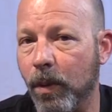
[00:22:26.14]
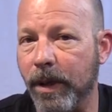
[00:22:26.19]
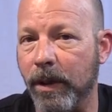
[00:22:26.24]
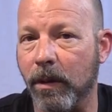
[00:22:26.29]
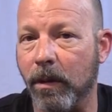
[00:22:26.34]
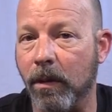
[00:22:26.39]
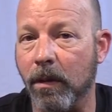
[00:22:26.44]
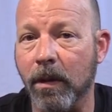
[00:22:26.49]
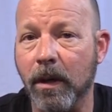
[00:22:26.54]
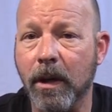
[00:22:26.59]

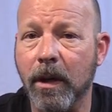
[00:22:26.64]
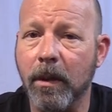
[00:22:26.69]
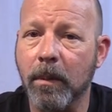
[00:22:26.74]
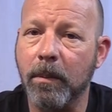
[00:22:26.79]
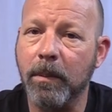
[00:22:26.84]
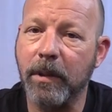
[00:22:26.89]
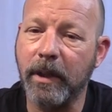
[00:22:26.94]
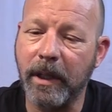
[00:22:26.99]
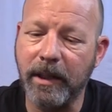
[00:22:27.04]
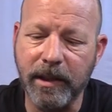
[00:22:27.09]
wheel,
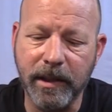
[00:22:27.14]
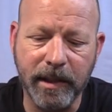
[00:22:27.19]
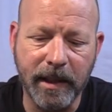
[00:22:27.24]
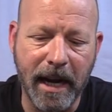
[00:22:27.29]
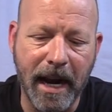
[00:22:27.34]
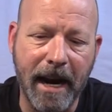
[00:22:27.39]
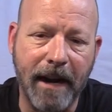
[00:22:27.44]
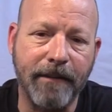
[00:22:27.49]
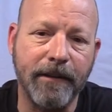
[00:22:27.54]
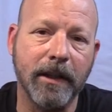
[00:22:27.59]
but I just
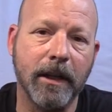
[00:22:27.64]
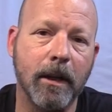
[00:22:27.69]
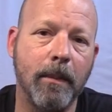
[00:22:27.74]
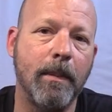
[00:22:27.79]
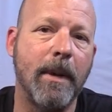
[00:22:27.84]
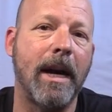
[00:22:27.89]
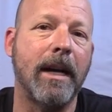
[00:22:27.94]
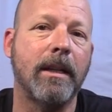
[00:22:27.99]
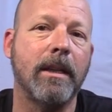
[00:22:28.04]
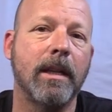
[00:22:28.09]
have to
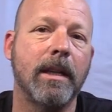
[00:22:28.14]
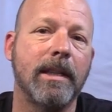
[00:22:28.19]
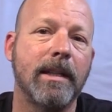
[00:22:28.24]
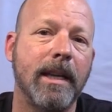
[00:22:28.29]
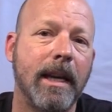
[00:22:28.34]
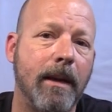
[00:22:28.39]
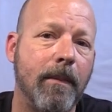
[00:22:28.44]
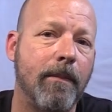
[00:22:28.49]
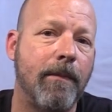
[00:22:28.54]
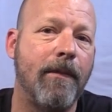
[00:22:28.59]
come back to the
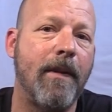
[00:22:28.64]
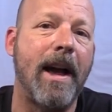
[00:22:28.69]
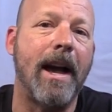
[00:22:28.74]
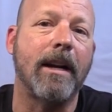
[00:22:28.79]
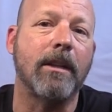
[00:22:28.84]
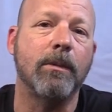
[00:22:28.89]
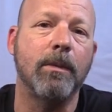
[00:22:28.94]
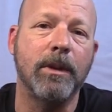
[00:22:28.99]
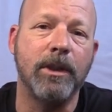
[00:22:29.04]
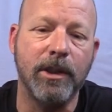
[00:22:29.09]
same
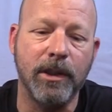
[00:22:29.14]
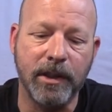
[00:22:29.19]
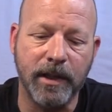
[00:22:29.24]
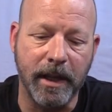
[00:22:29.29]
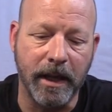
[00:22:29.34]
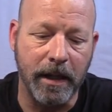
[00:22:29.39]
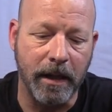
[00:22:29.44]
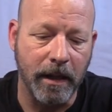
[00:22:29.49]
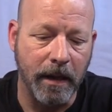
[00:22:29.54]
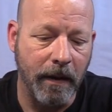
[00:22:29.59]
fact, which is
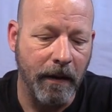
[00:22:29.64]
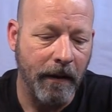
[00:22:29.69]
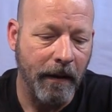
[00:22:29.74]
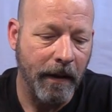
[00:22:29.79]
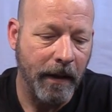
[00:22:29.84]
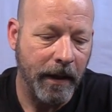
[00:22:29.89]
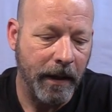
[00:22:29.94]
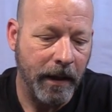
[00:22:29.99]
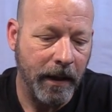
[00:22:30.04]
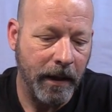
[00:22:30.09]
that
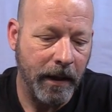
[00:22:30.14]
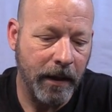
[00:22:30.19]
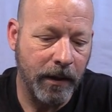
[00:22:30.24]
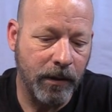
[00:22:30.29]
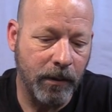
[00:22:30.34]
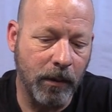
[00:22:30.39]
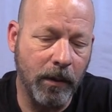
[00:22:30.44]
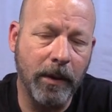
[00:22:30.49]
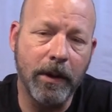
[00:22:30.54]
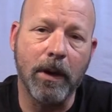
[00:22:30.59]

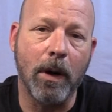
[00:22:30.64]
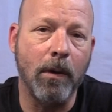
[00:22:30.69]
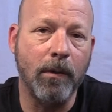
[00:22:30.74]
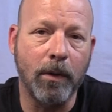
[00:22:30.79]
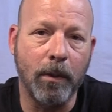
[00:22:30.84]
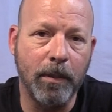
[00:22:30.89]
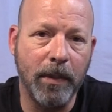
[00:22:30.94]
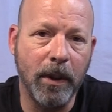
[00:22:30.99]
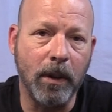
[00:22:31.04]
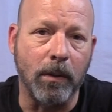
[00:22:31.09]
it's really
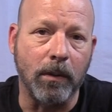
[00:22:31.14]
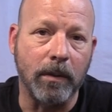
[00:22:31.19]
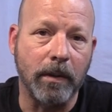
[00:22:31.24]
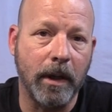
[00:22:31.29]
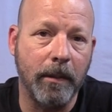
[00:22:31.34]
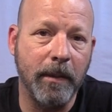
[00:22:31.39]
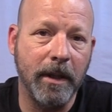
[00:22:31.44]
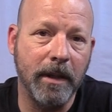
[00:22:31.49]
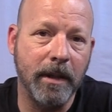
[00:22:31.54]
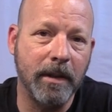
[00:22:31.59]
overbuilt.
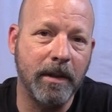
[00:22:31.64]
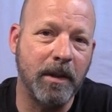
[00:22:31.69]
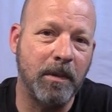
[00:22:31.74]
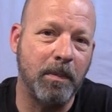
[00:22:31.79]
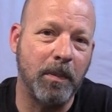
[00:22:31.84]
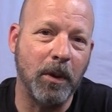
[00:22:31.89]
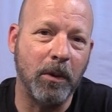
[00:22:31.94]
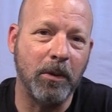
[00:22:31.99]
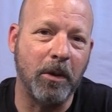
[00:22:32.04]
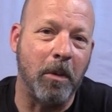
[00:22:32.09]
I mean, this is
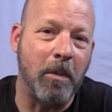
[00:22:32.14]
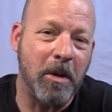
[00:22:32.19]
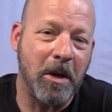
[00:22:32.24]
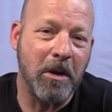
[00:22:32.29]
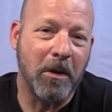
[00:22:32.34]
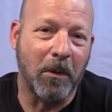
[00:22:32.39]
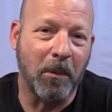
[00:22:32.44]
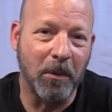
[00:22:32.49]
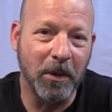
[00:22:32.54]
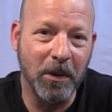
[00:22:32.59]
built to be
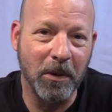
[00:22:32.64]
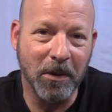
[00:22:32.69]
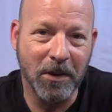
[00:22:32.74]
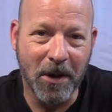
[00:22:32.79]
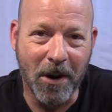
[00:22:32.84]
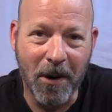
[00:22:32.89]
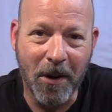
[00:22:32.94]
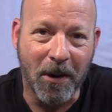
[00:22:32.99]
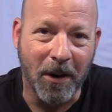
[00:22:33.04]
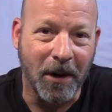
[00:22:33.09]
in a real
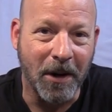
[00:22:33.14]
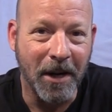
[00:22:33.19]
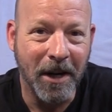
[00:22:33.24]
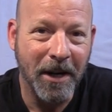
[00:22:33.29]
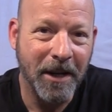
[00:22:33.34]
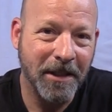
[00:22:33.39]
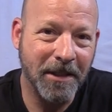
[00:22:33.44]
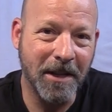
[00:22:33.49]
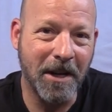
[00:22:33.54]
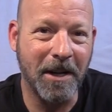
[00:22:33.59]
car,
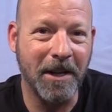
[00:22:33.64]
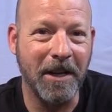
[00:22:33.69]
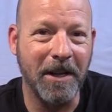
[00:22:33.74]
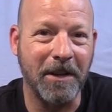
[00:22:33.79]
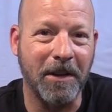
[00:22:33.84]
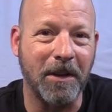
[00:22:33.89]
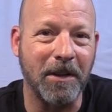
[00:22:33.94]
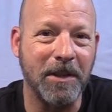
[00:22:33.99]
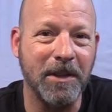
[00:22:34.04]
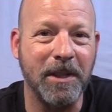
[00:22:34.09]
not
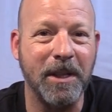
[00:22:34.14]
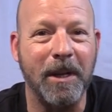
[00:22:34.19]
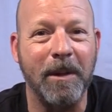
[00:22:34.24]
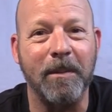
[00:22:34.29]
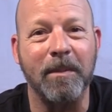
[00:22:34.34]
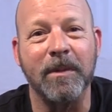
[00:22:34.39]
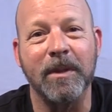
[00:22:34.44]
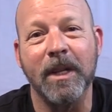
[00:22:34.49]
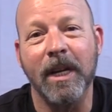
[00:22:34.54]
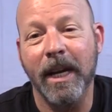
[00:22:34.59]
in our
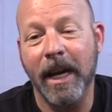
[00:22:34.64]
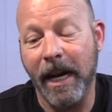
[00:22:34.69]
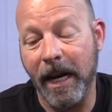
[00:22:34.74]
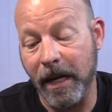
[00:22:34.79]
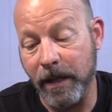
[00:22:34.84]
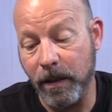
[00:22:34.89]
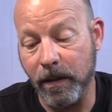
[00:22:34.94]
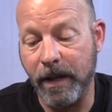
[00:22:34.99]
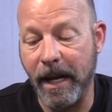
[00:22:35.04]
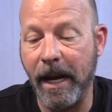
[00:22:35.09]
sims,
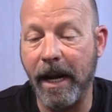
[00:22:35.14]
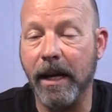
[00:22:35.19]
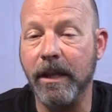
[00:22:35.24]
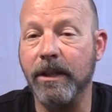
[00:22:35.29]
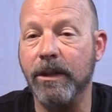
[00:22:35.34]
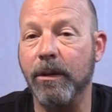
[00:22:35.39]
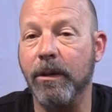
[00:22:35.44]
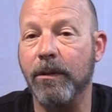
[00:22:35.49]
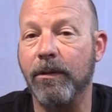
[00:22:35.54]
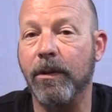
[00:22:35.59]
and you
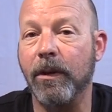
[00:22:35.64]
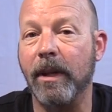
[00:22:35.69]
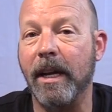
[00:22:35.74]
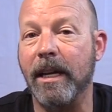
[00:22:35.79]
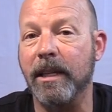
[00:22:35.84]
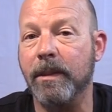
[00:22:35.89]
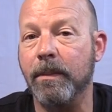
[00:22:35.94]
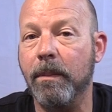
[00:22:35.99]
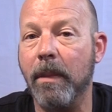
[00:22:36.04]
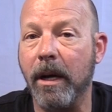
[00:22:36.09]
can do it for
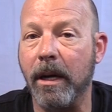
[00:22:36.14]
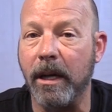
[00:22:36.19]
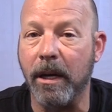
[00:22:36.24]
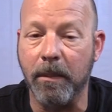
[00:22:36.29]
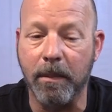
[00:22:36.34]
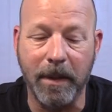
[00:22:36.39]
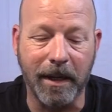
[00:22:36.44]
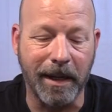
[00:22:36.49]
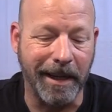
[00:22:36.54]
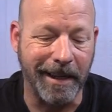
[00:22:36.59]
less
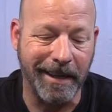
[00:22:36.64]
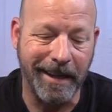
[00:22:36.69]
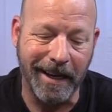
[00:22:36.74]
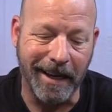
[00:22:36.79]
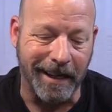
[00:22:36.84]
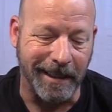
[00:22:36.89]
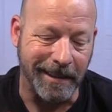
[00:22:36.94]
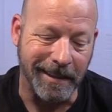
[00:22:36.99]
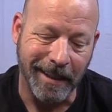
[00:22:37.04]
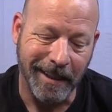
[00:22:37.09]
money, but
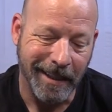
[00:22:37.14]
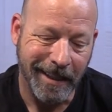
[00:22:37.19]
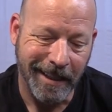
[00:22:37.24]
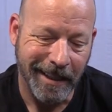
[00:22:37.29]
again,